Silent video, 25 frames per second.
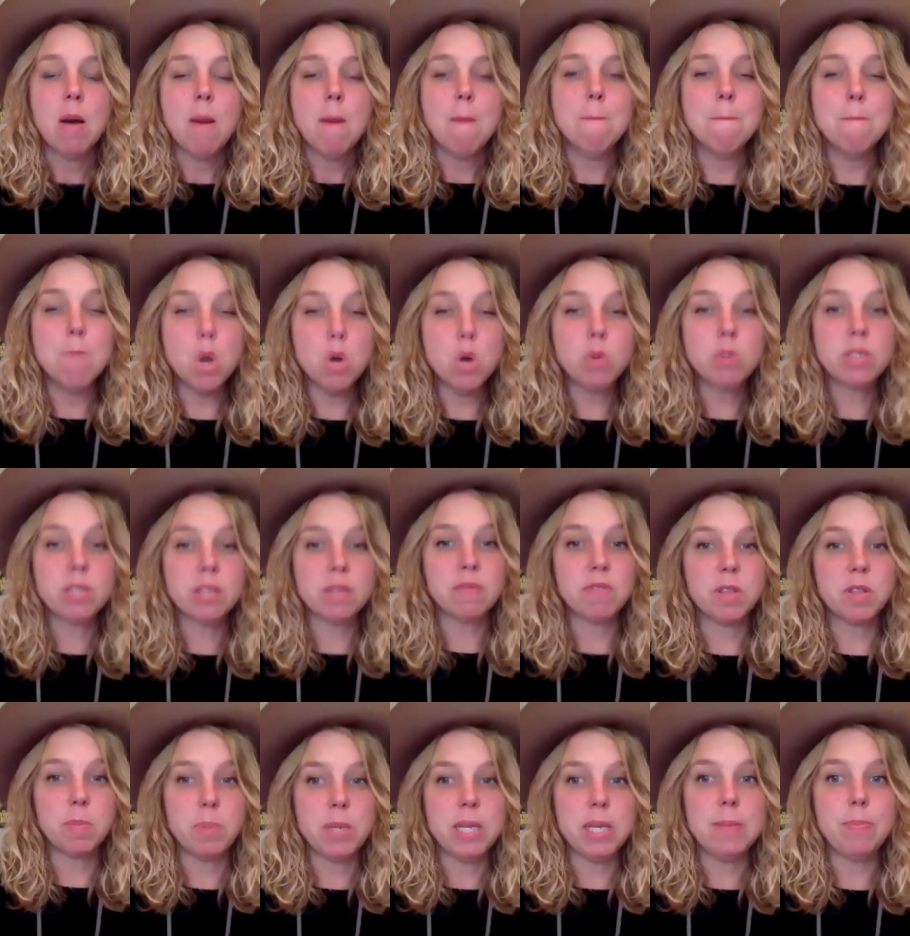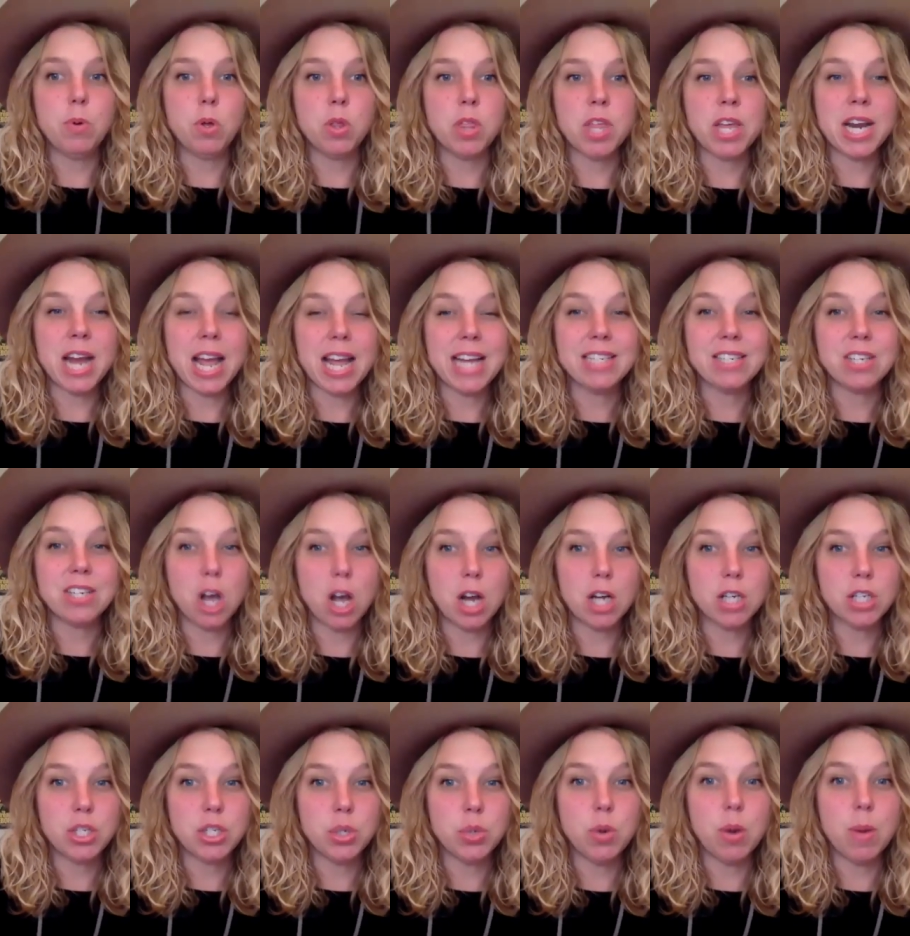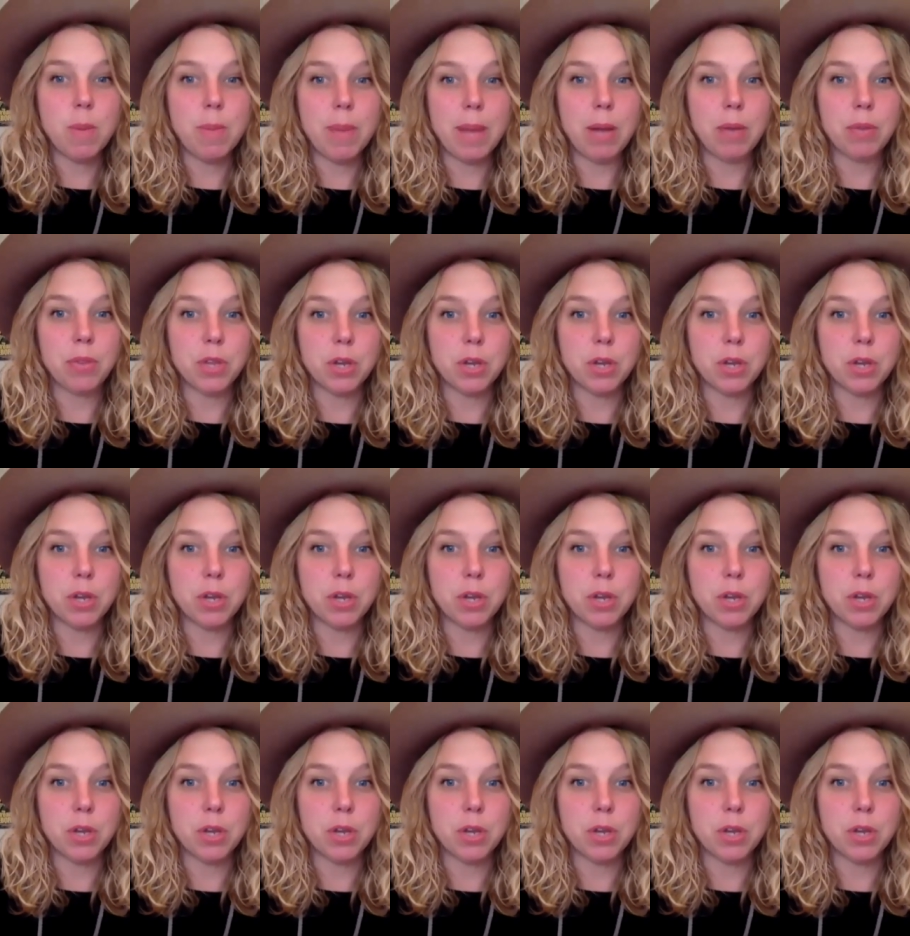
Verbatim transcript: most of the people that I talk to about